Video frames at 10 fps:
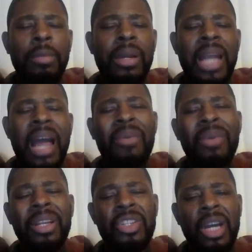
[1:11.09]
but not
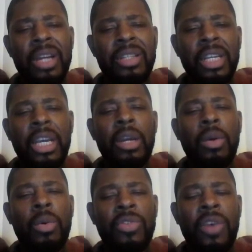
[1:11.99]
really judging
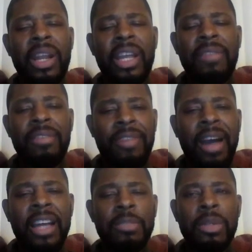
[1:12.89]
or trying to give advice,